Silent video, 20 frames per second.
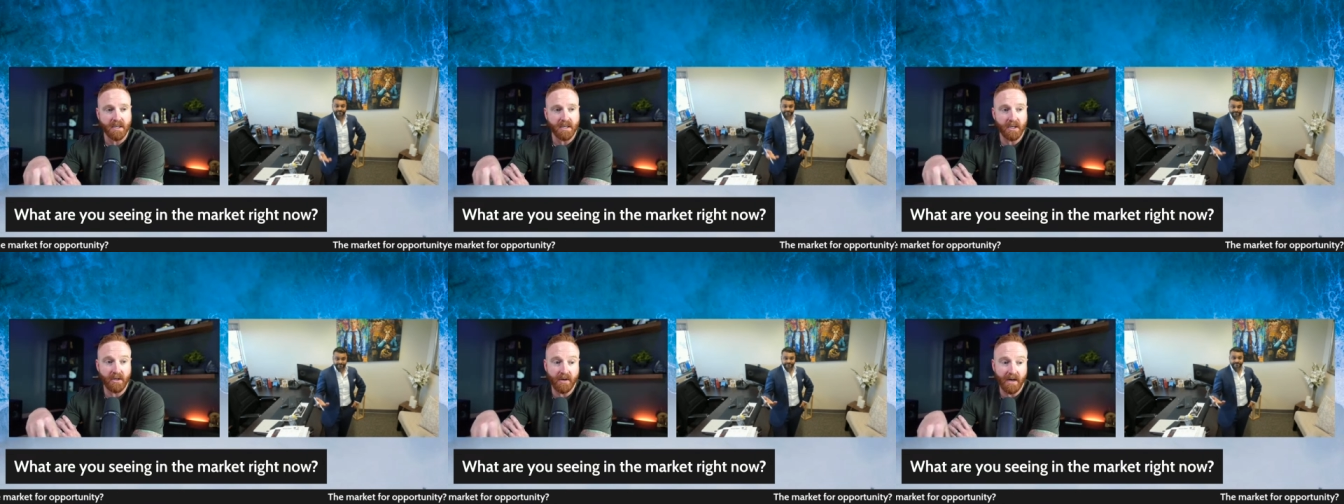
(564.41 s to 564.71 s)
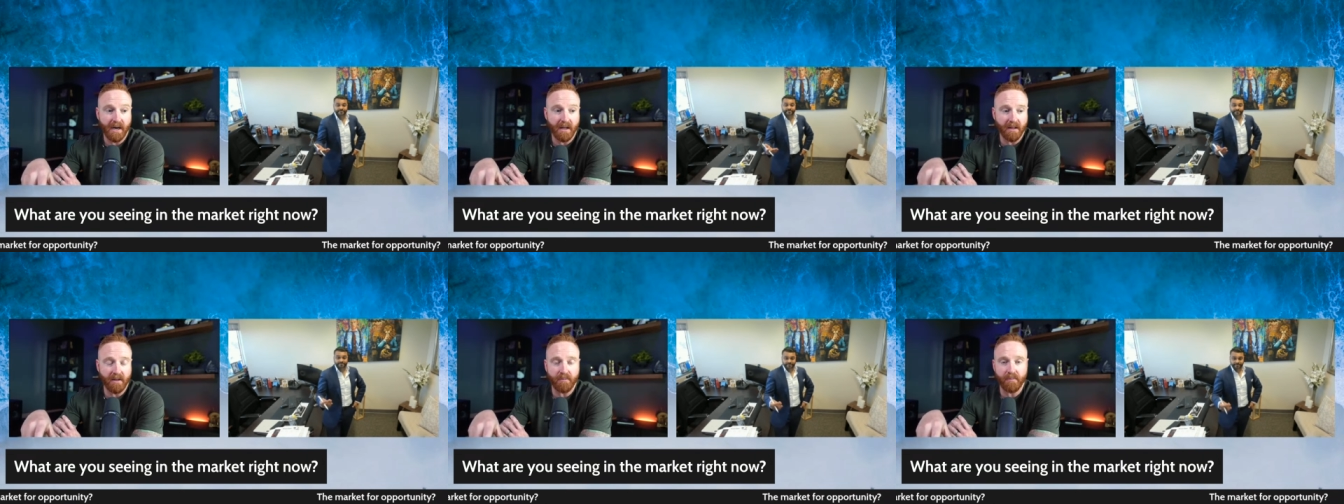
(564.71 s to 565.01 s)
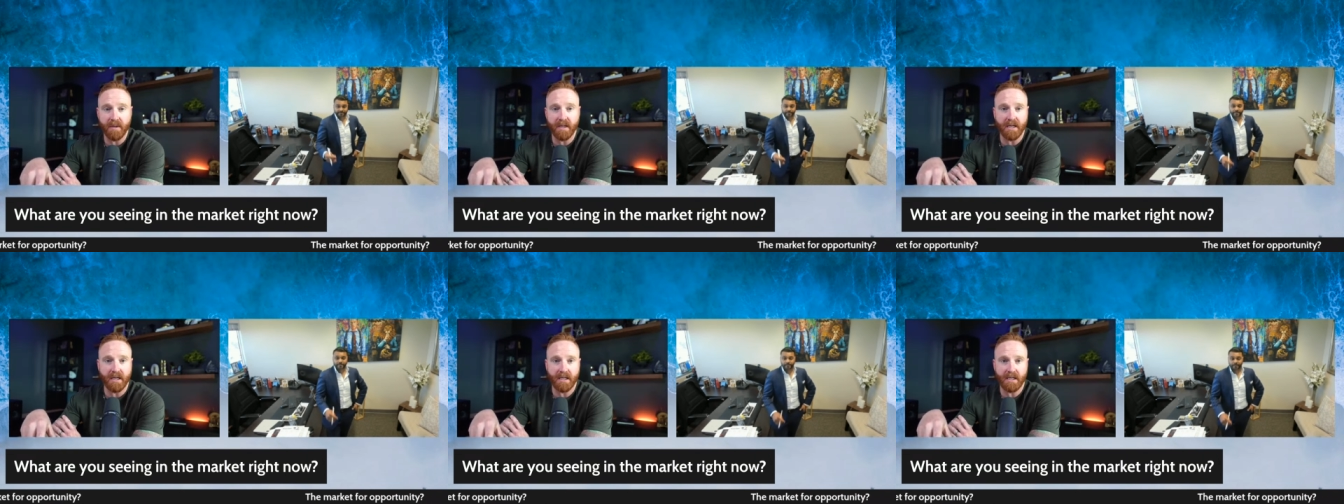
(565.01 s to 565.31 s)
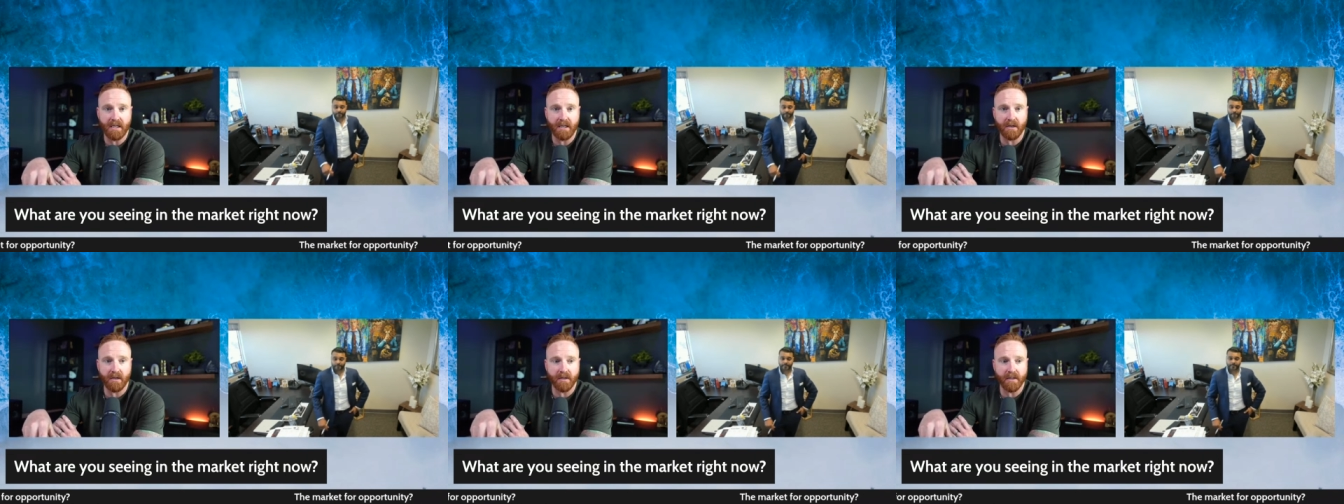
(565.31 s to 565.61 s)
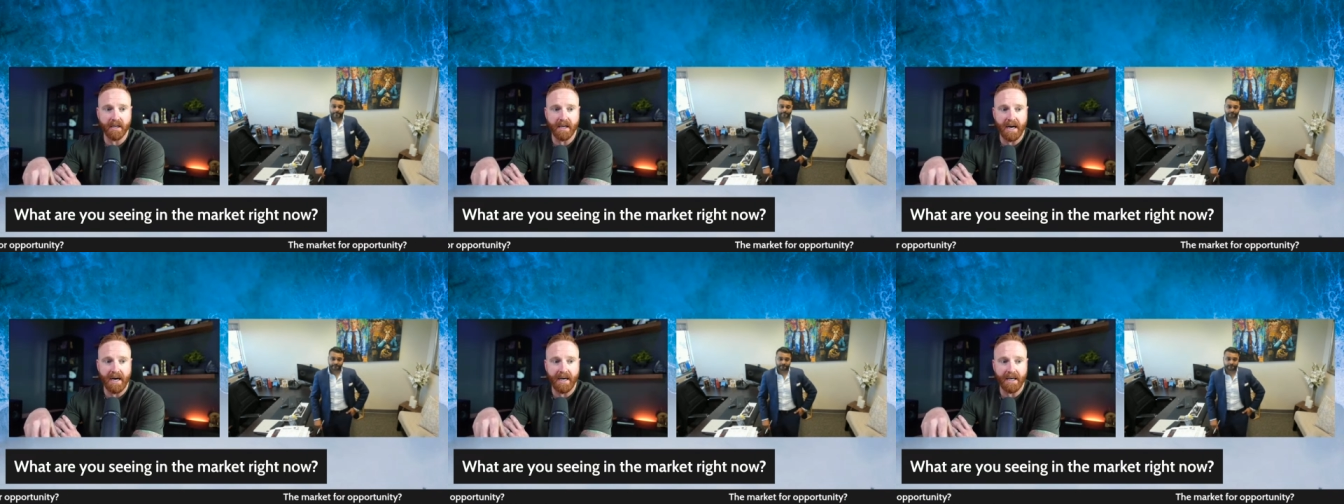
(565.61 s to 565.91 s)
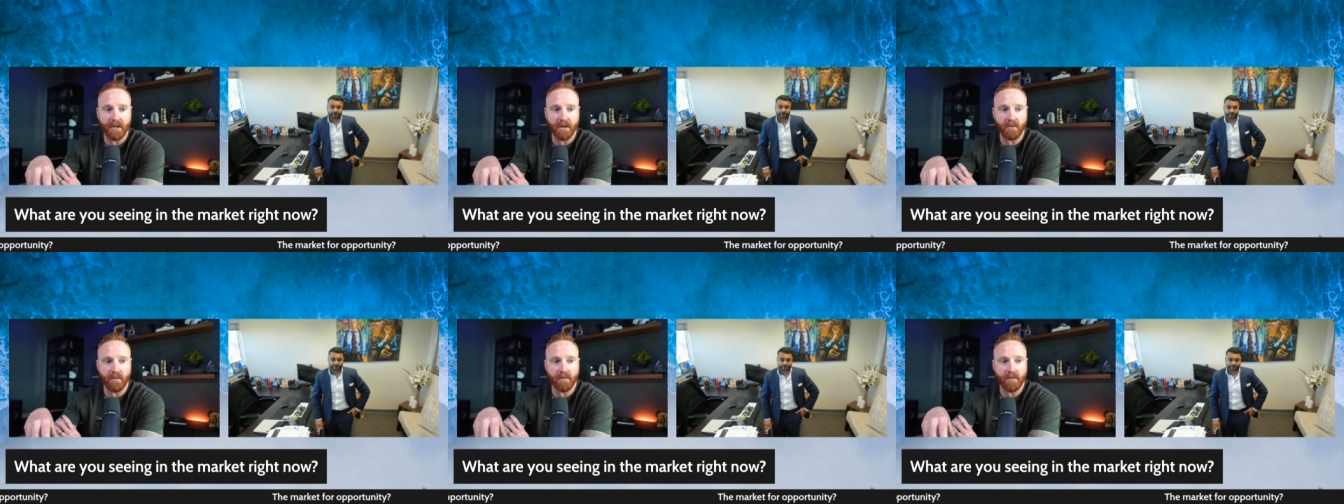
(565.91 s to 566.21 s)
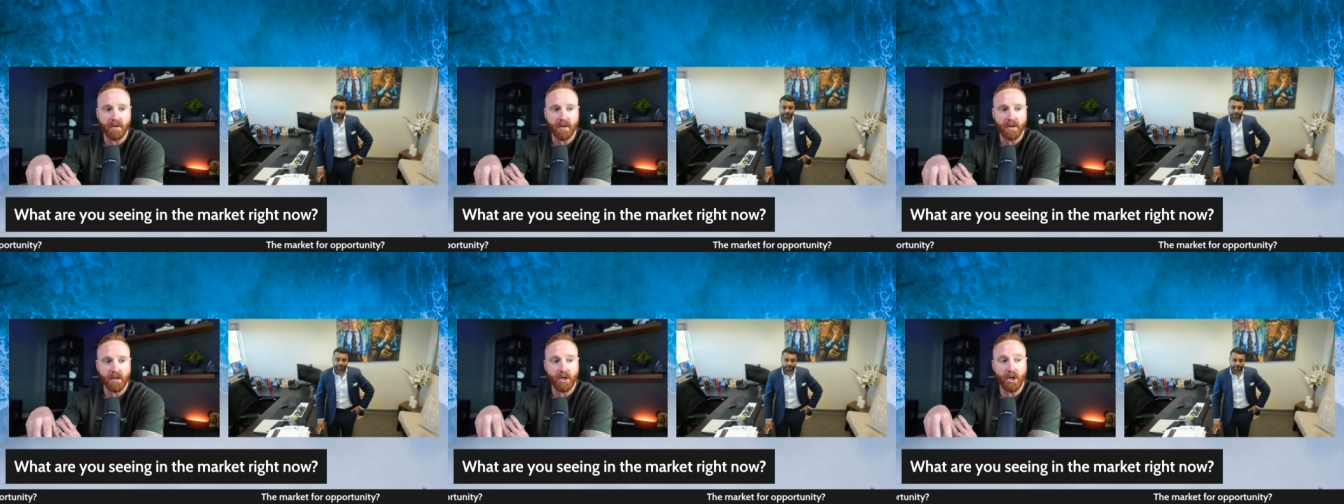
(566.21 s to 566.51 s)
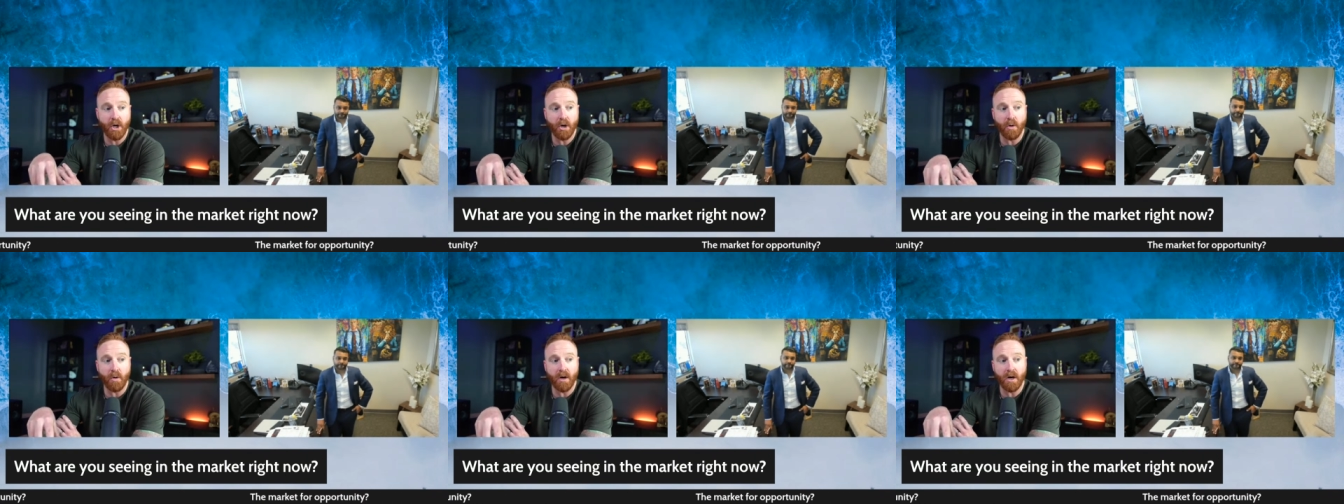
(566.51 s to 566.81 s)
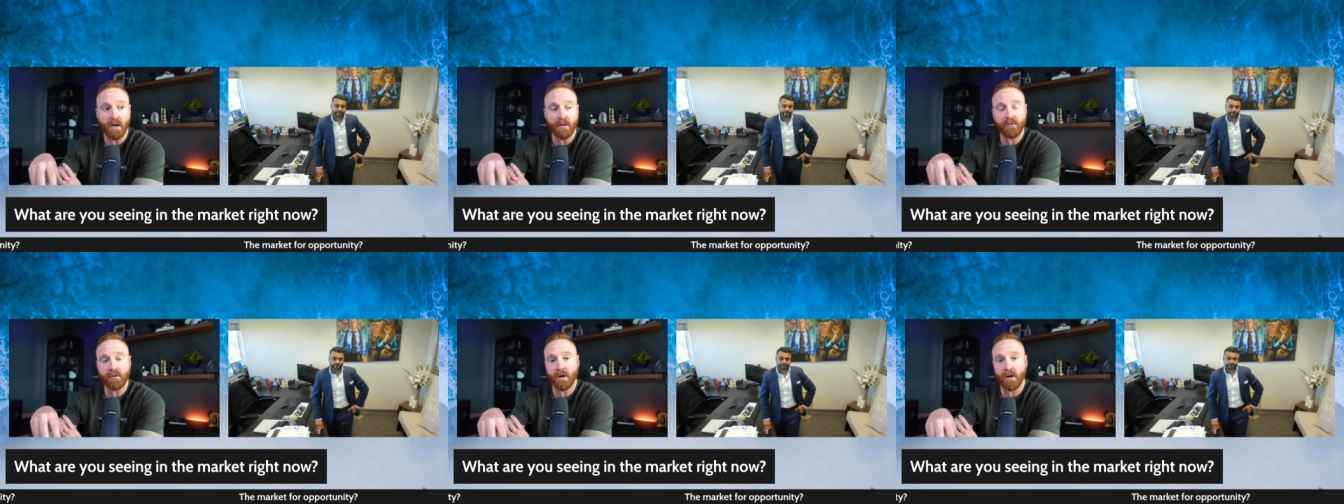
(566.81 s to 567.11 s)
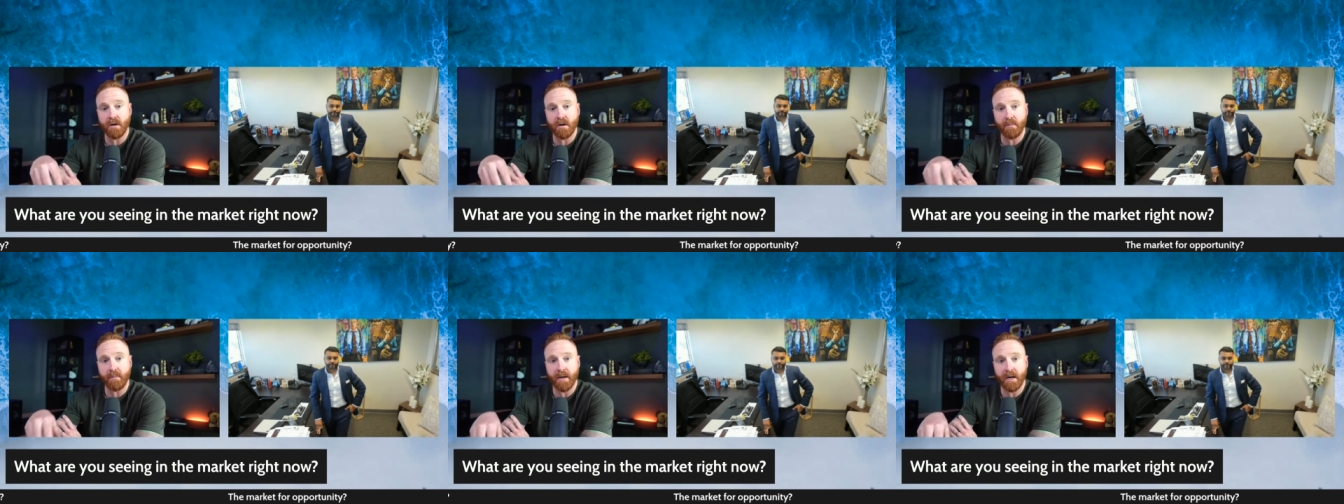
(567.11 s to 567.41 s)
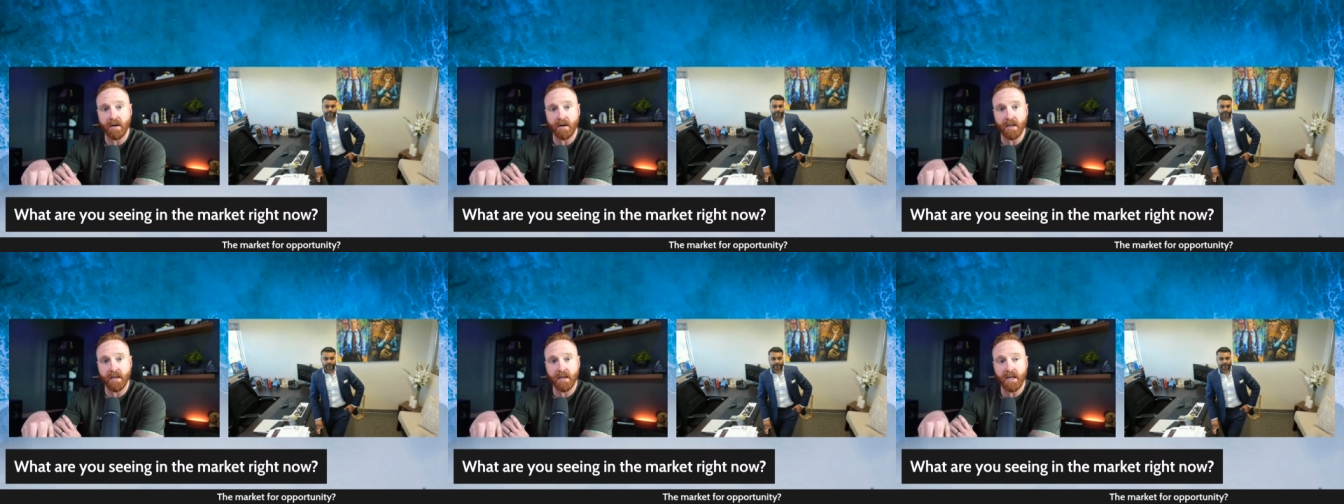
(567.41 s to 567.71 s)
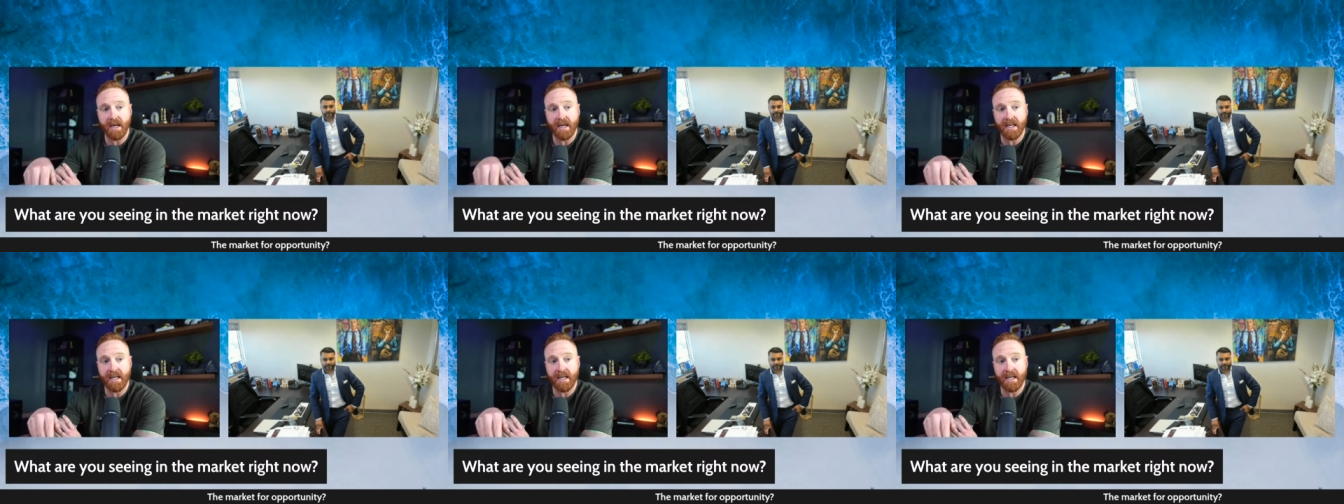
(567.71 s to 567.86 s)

you know, I'll admit it here, like I don't know a ton about it.